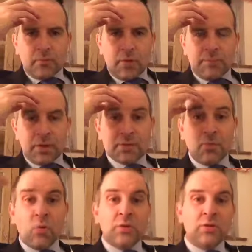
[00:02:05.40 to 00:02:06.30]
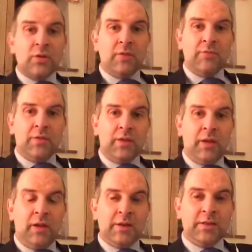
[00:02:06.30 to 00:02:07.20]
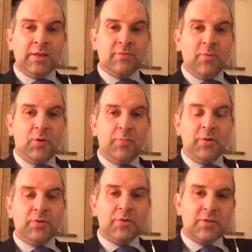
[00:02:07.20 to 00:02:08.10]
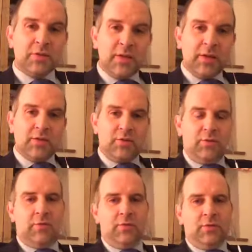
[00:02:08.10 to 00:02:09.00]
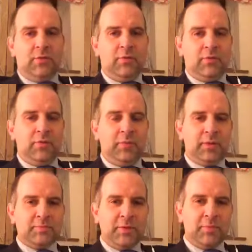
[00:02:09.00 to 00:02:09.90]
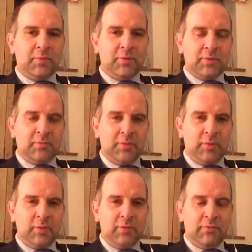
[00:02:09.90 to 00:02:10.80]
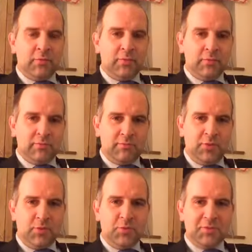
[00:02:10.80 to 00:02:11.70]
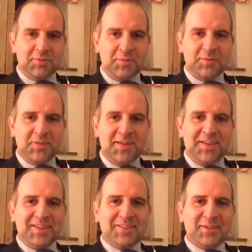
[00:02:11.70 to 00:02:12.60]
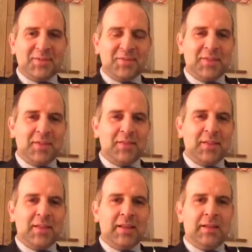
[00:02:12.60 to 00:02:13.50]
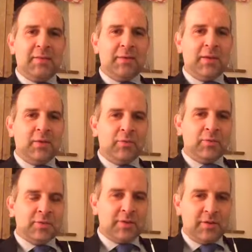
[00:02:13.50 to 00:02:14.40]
because I'm always looking for ideas for blog posts. So if you're the best people, because I'm doing it for you, I suppose. So if you think of anything, let me know, because